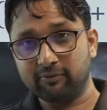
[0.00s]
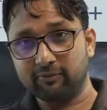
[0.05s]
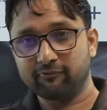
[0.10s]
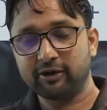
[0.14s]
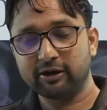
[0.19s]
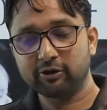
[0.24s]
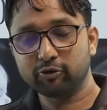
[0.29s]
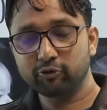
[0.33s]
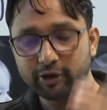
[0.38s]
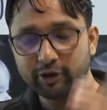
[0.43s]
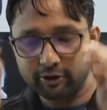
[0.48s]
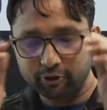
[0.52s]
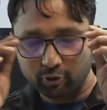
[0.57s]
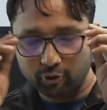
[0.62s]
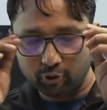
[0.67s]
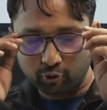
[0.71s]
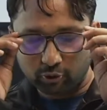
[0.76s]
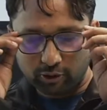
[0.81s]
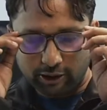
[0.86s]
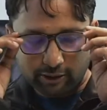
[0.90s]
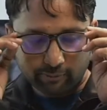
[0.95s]
What you need to
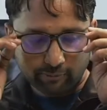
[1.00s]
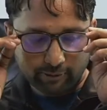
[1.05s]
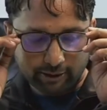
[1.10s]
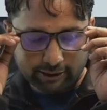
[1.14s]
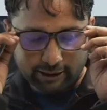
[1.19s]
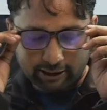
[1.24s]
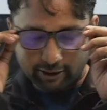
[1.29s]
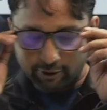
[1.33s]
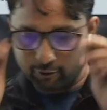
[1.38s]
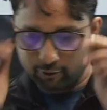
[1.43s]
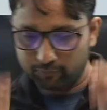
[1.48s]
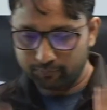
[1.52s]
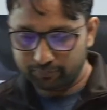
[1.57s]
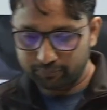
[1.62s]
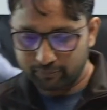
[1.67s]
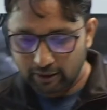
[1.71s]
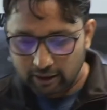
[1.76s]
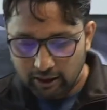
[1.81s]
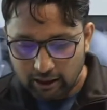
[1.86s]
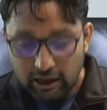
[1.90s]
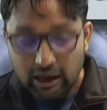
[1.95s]
do, let me tell you.
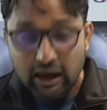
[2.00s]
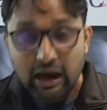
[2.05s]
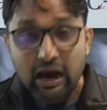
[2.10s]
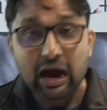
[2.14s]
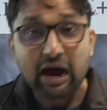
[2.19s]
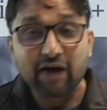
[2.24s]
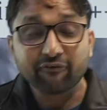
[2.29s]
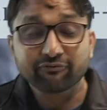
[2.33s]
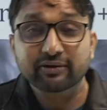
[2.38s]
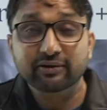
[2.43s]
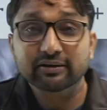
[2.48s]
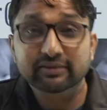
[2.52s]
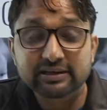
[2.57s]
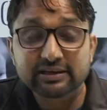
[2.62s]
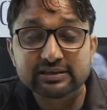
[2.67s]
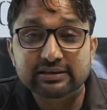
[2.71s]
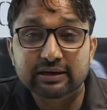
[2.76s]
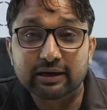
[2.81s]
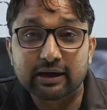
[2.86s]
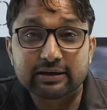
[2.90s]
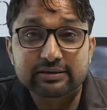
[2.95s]
After this
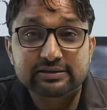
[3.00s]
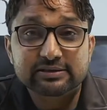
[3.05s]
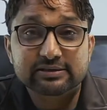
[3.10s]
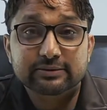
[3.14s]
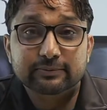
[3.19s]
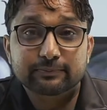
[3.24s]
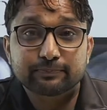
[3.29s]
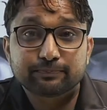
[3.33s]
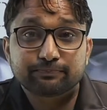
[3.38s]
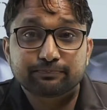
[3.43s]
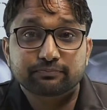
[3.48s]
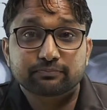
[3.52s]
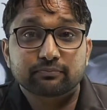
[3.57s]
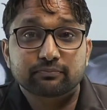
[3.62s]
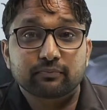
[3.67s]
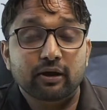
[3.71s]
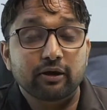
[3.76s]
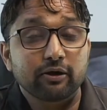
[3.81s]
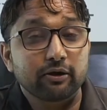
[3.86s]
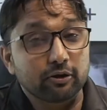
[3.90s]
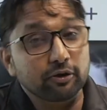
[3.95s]
class,
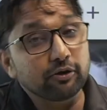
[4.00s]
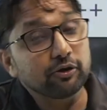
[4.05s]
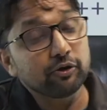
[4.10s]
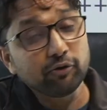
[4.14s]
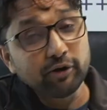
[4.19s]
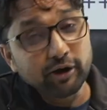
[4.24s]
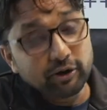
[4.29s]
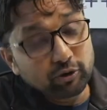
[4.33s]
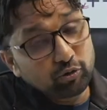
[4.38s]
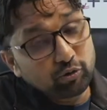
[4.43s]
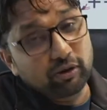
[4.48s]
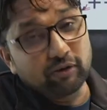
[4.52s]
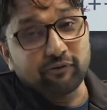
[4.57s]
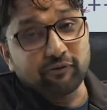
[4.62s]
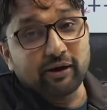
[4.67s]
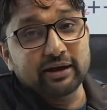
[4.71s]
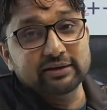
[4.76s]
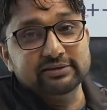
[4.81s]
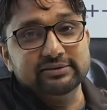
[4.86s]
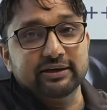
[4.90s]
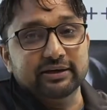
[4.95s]
you need to
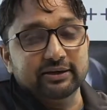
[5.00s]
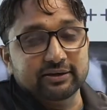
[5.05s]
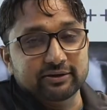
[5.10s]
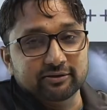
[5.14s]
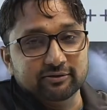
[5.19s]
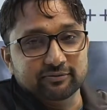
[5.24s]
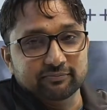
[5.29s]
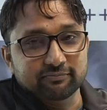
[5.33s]
revise it.